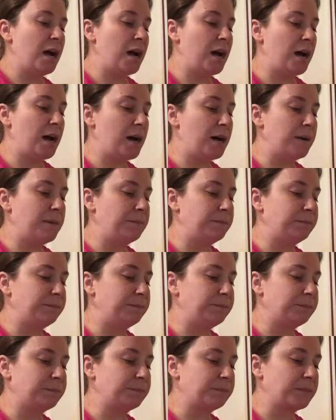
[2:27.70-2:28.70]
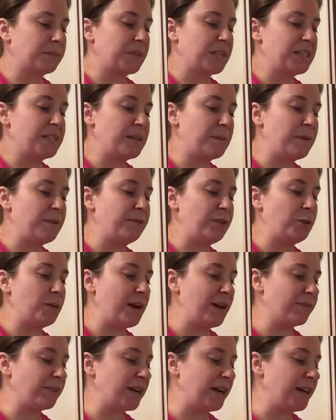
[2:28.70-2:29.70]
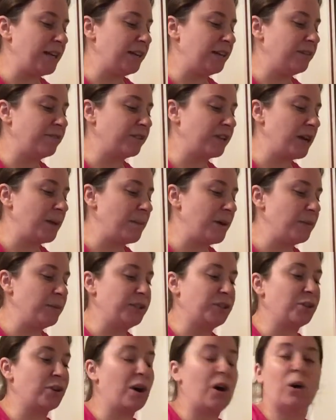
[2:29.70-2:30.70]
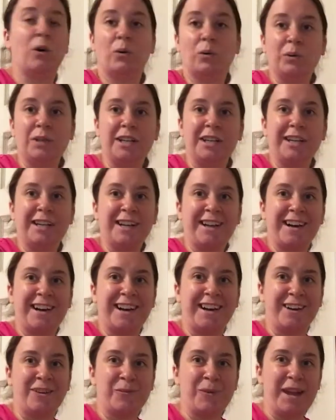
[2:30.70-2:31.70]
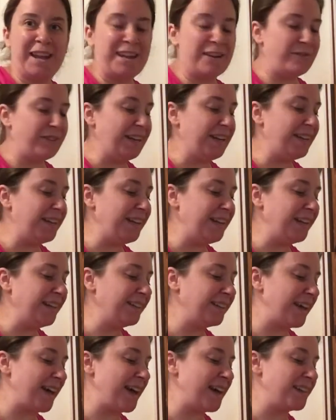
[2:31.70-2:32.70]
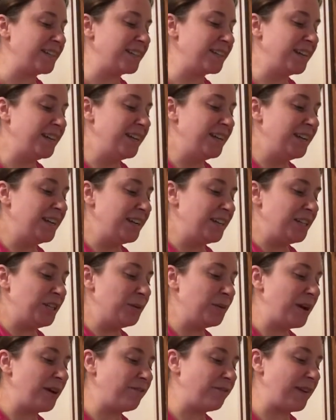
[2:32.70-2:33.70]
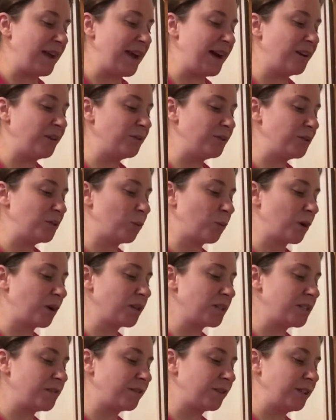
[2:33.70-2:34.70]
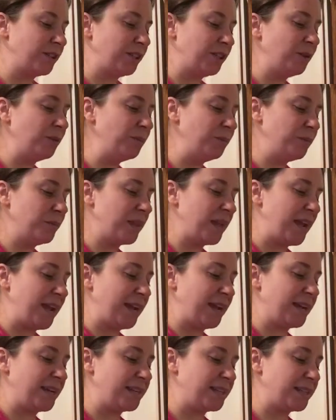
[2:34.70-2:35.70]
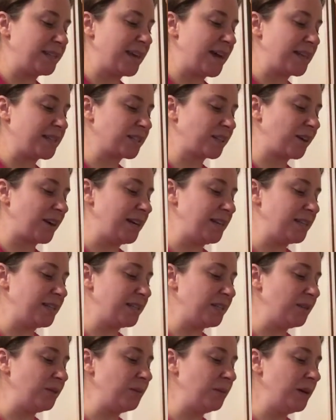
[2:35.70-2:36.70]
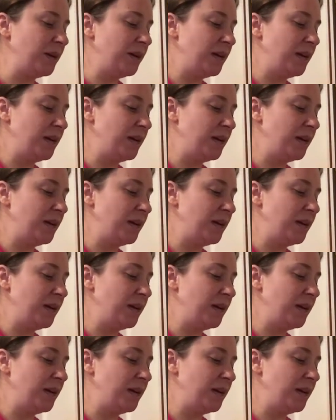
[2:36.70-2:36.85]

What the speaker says: Some of you have kind of come up with your own way of eating that you have found works for you, and that's great too.